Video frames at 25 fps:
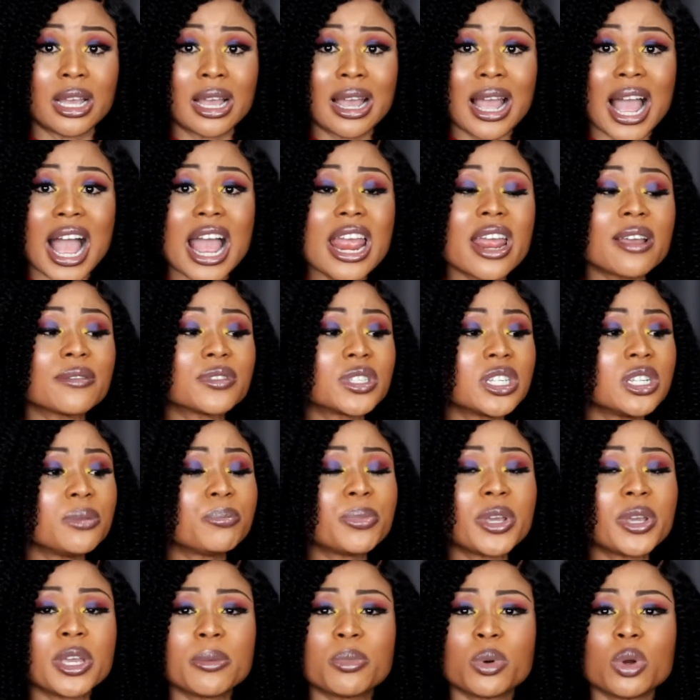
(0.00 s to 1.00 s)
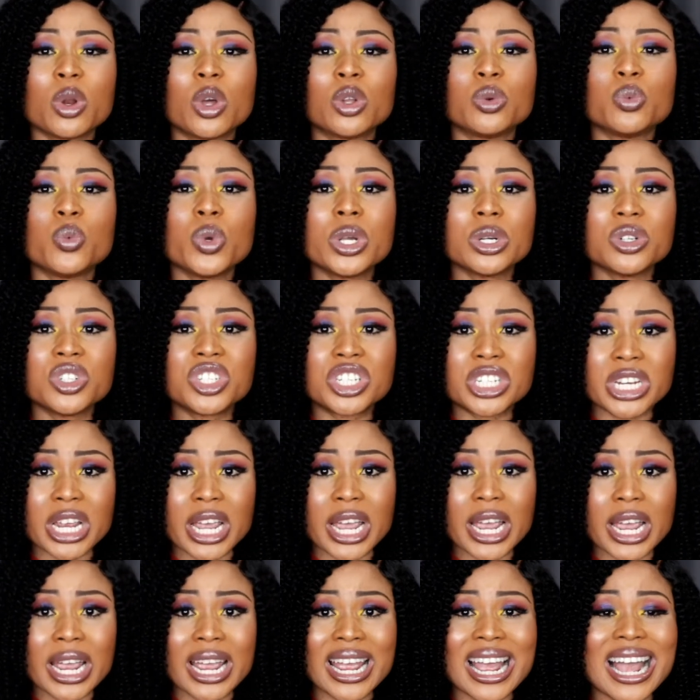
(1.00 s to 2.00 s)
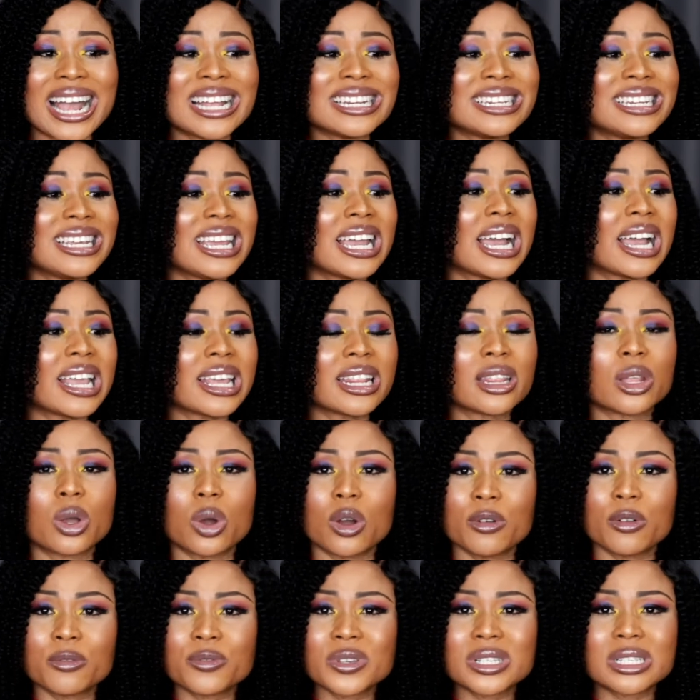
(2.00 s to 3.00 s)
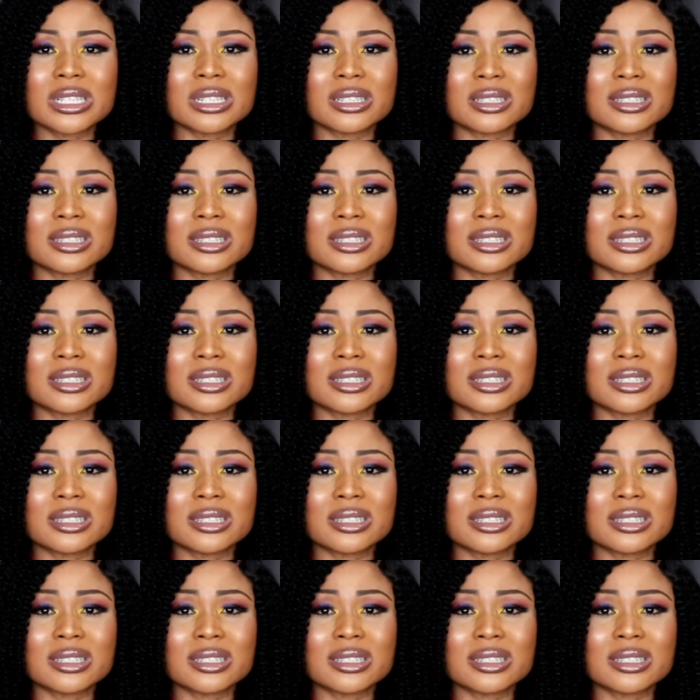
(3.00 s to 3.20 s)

I have seen people on wheelchair and they are in the offices.